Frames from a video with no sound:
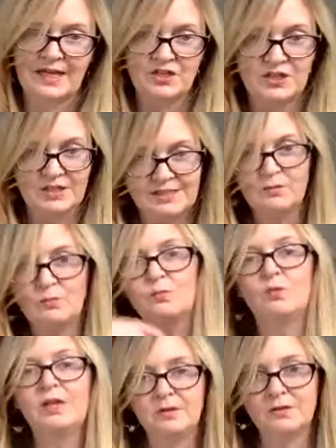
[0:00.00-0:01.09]
I just
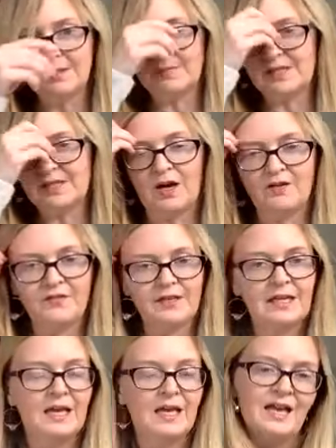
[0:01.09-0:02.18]
reuse them so often.
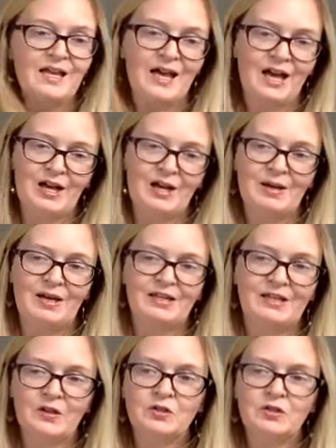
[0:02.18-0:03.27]

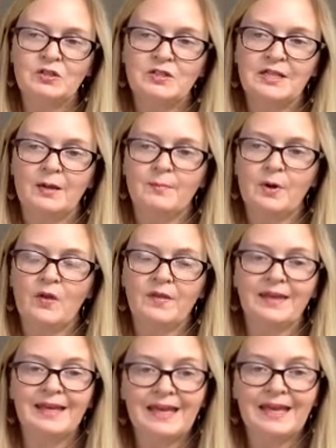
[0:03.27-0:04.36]
Another tip on the
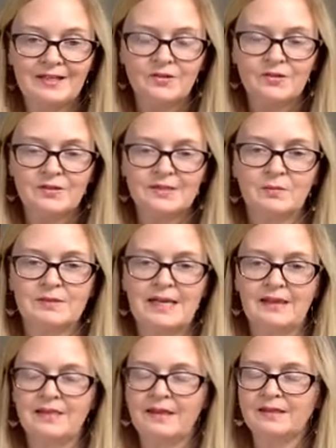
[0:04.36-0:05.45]
candles
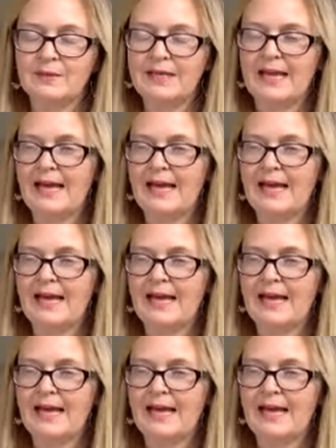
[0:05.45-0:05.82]
that's been